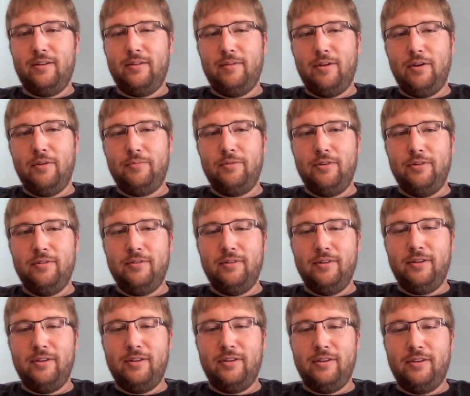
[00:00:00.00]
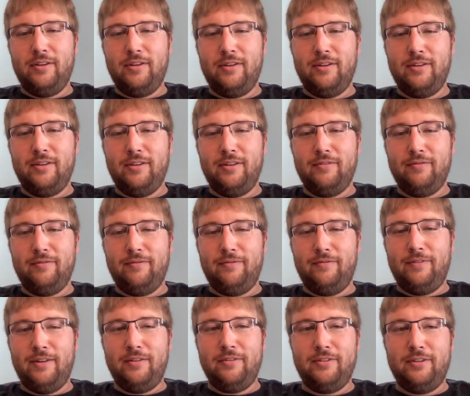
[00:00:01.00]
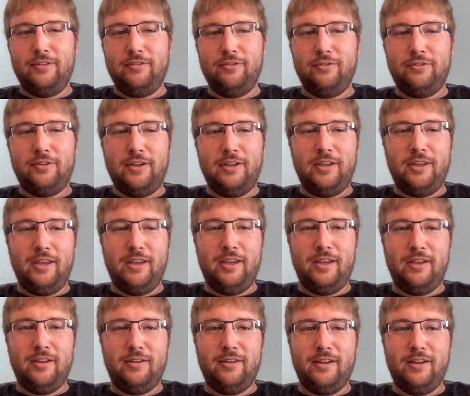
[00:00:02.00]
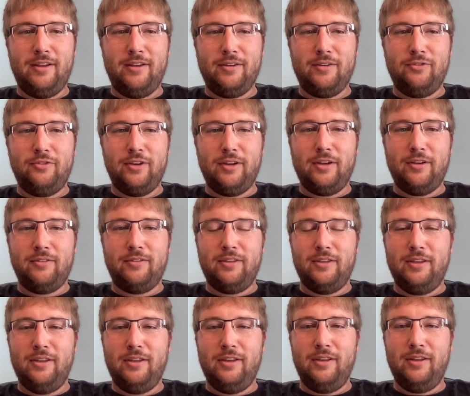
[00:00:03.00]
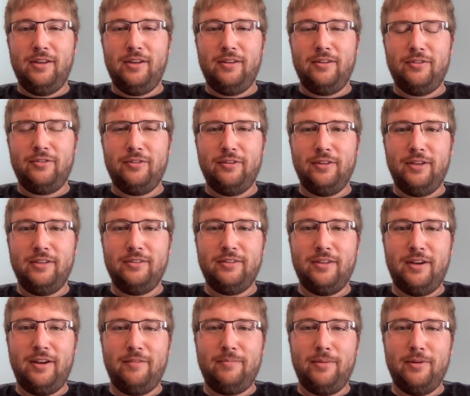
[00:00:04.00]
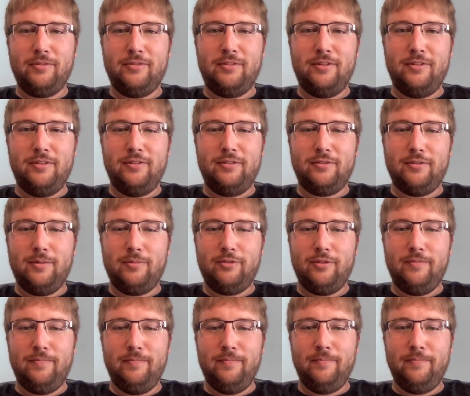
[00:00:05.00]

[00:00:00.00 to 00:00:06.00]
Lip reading: I hope you found this interesting, and go check out the additional links that I've posted in the description.